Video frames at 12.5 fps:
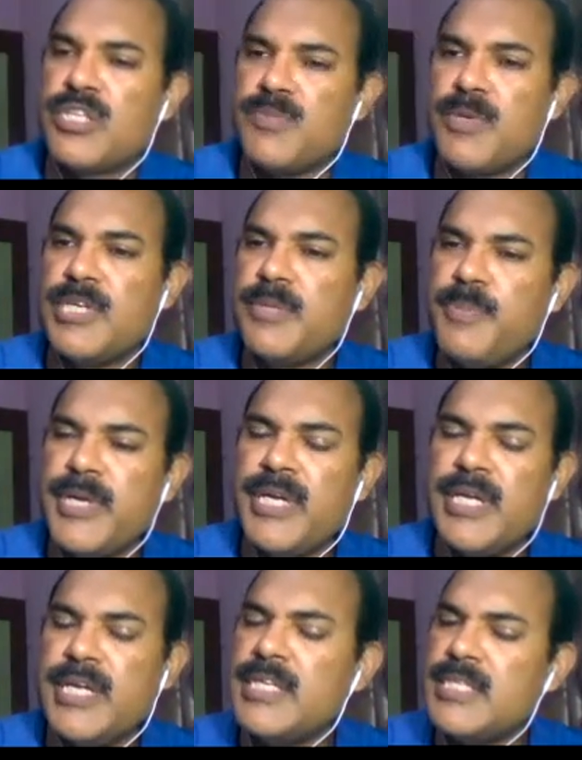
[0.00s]
gutter splint.
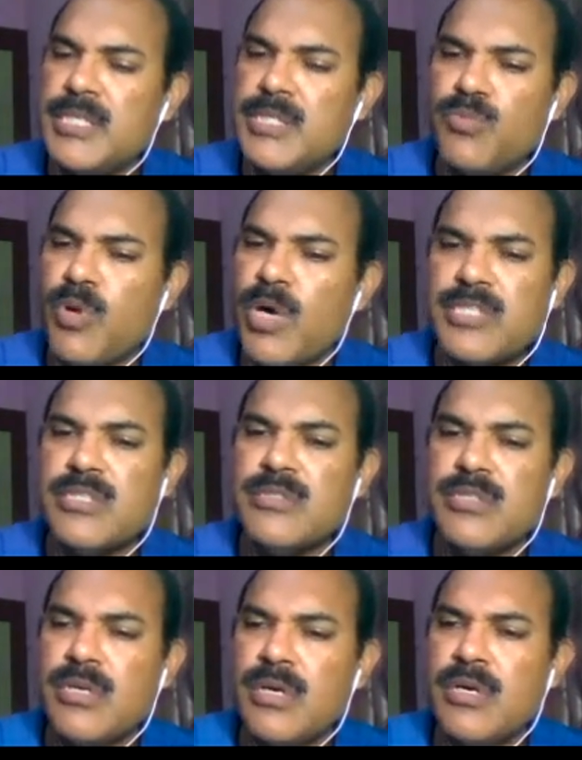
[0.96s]
Depending, it, it works
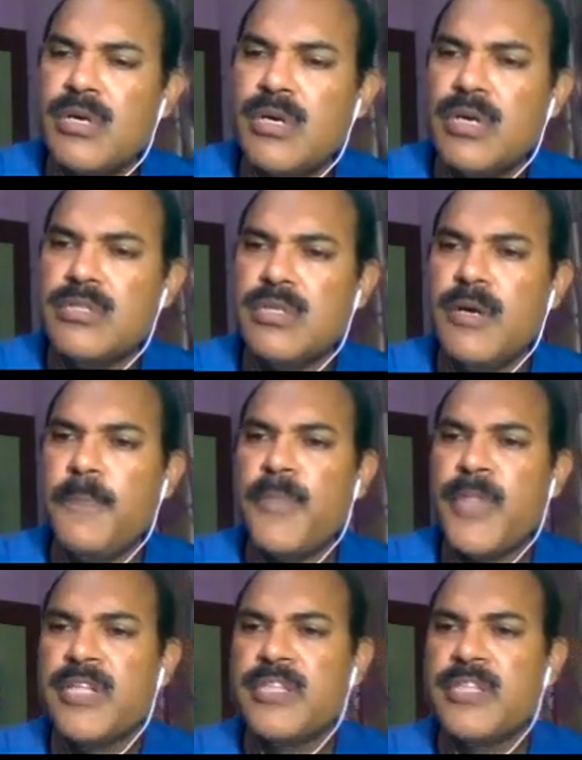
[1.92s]
on the on the